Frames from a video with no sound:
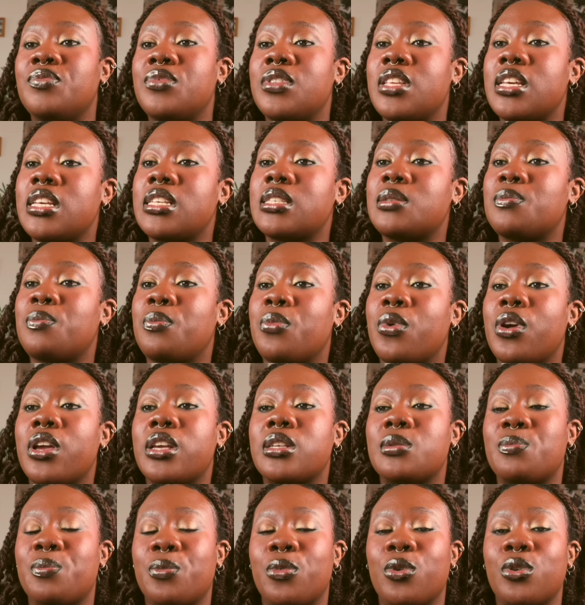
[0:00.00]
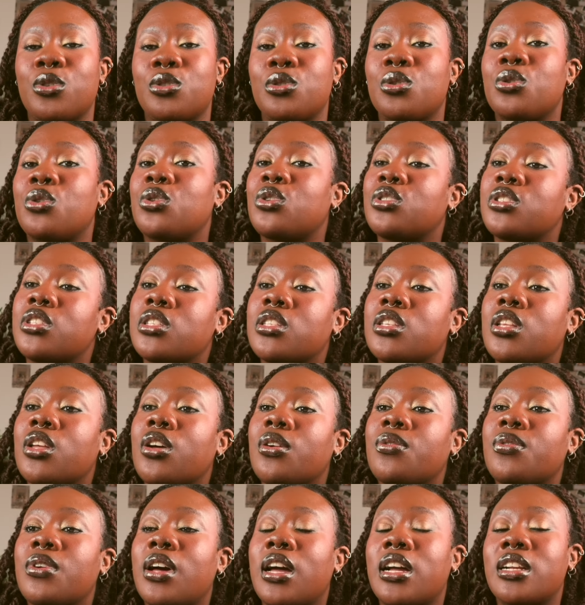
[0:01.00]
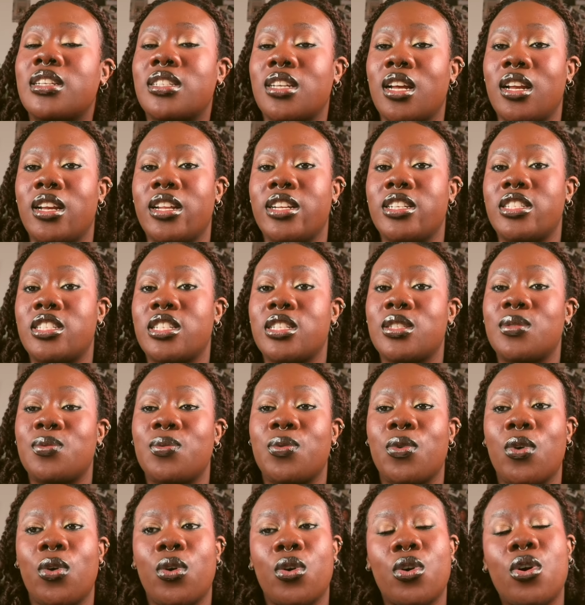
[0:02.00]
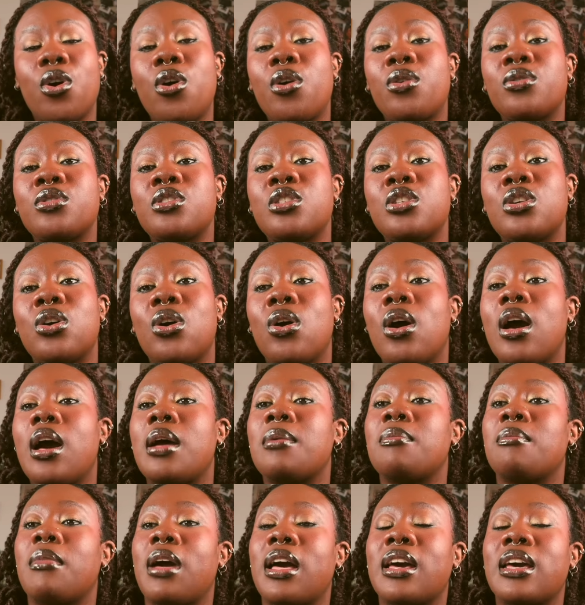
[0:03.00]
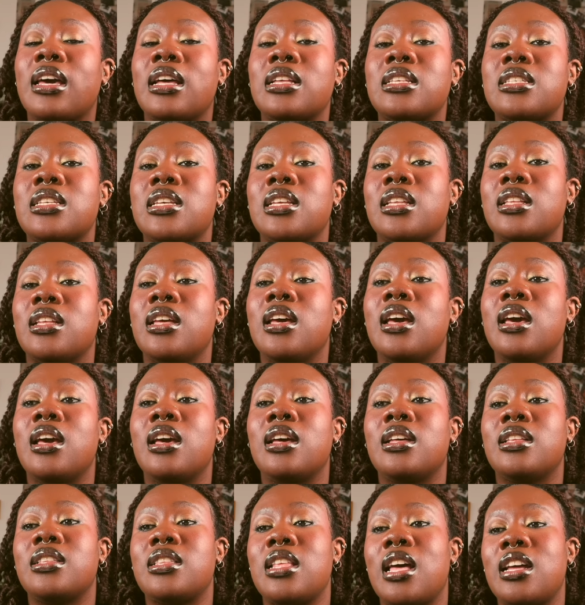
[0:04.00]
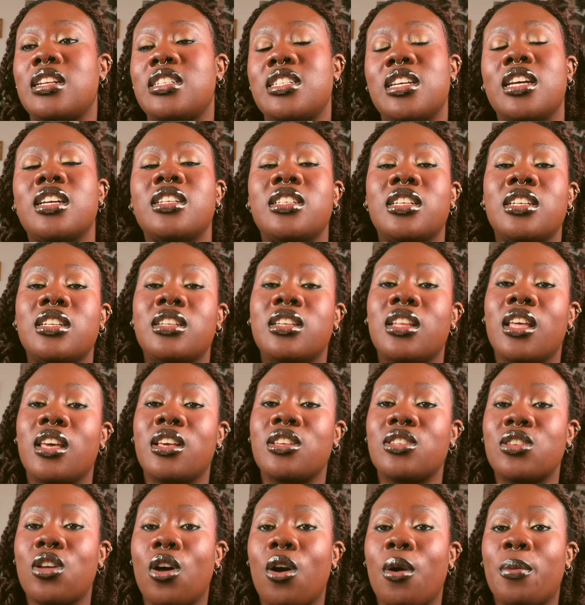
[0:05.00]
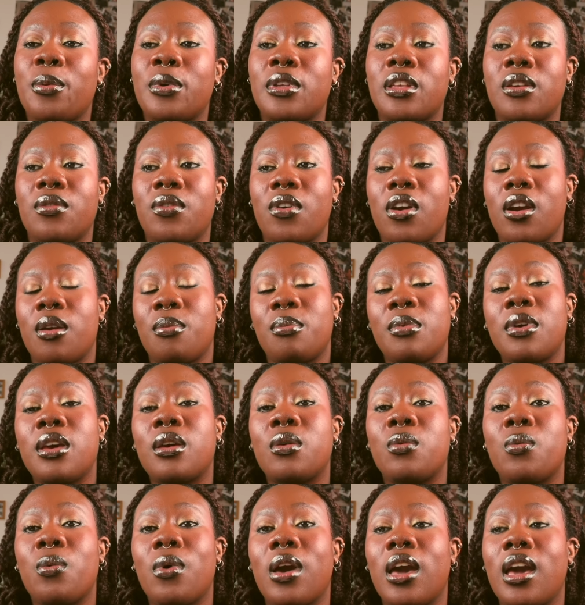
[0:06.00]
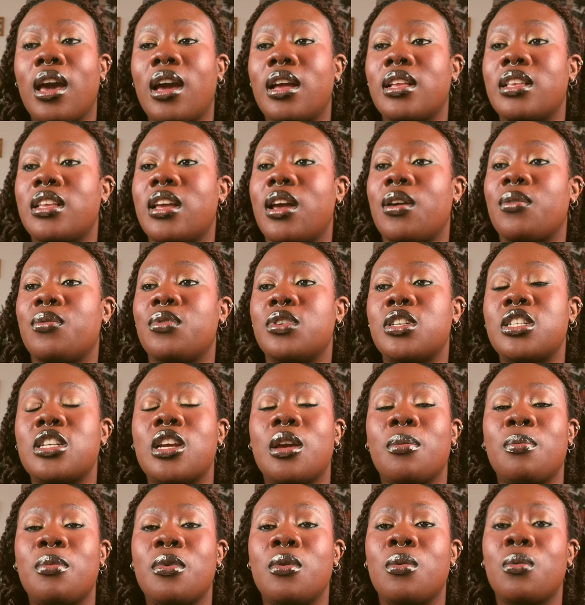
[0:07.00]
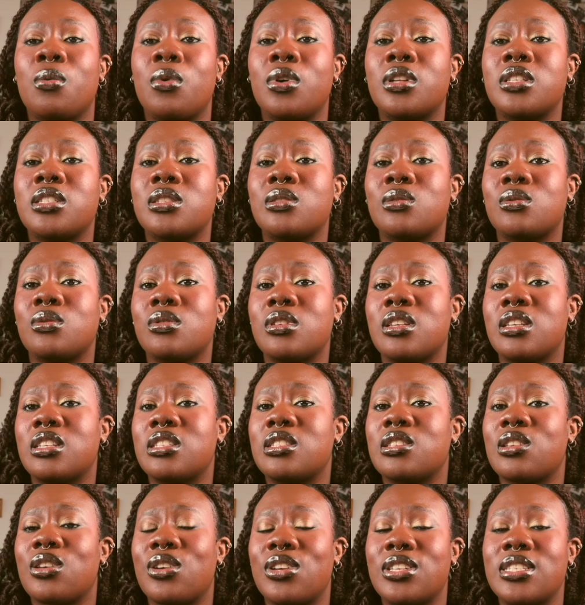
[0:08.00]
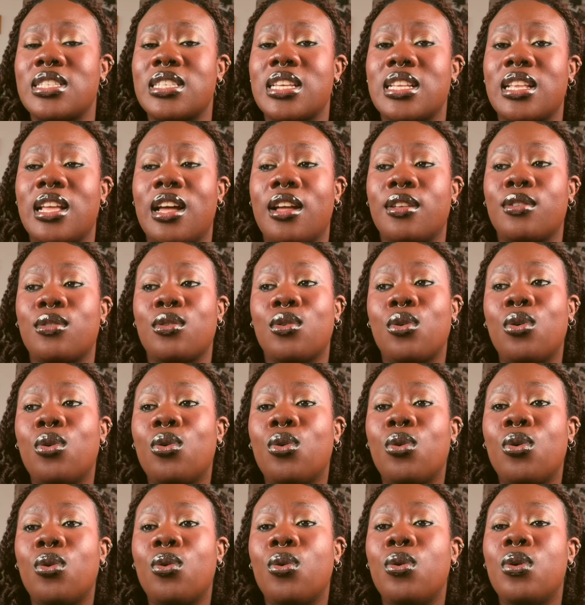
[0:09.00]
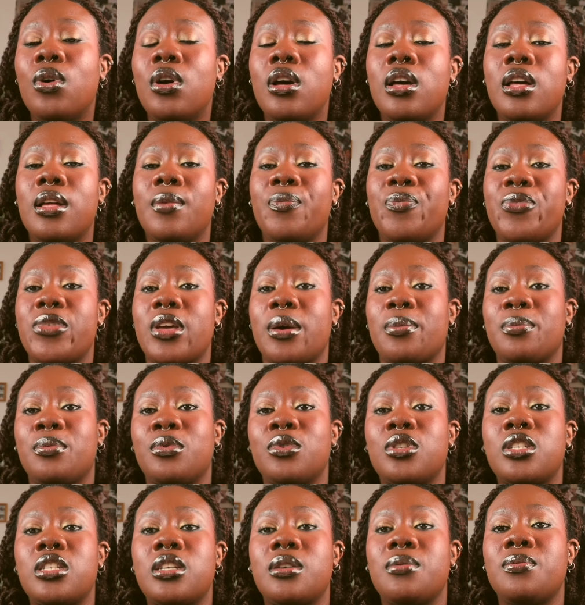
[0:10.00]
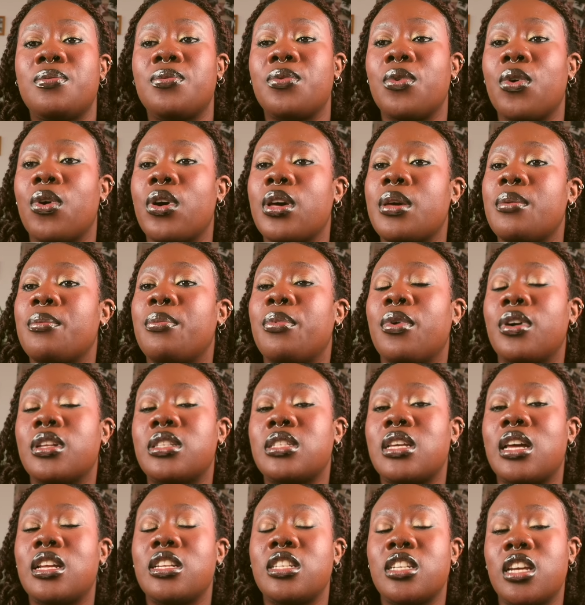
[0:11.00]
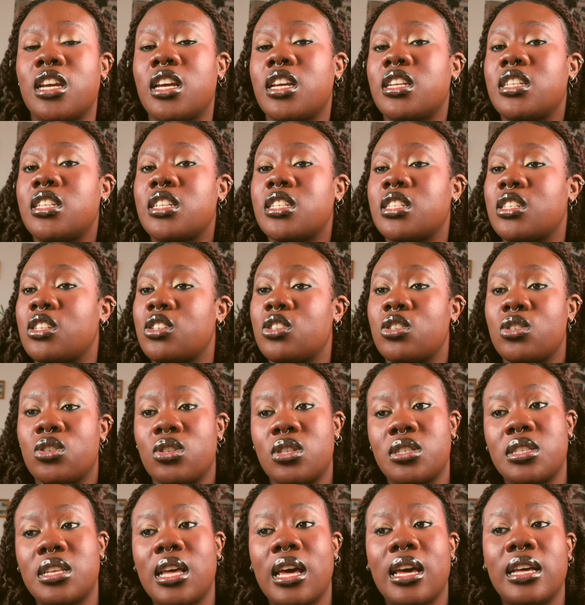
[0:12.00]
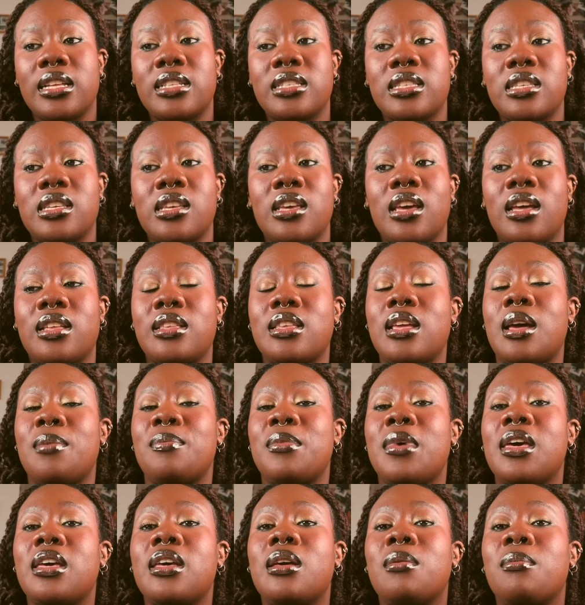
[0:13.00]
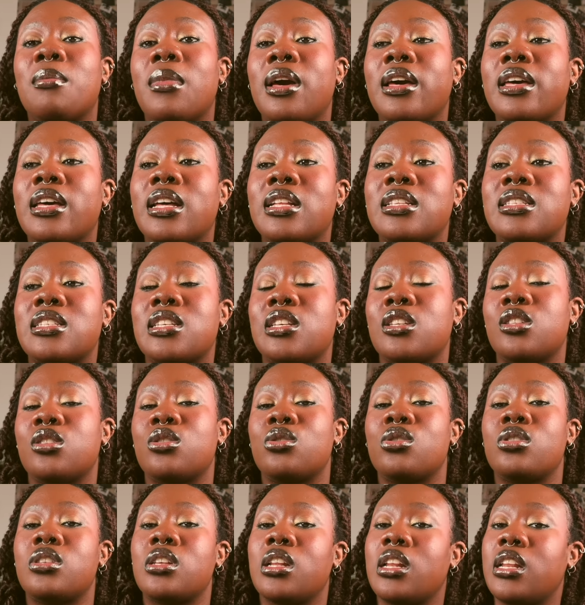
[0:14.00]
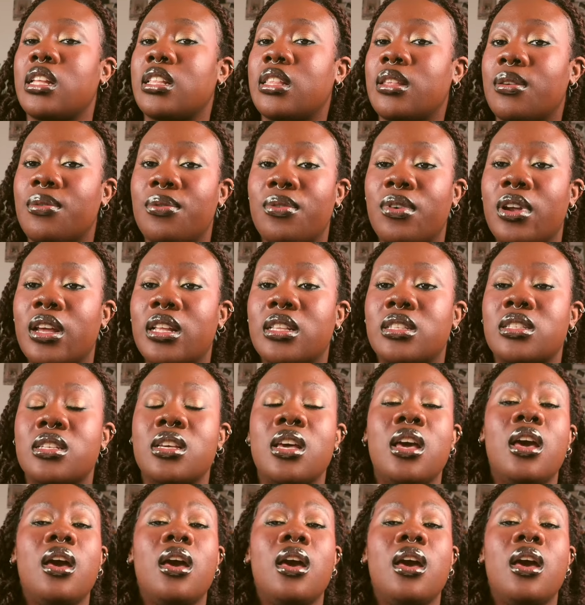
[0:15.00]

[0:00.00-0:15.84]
This brings both good stuff and challenges for culture and marketing. They are changing things up in a very big way and they are reshaping what is considered cool. They are pushing for important changes in society and they are making marketing totally different.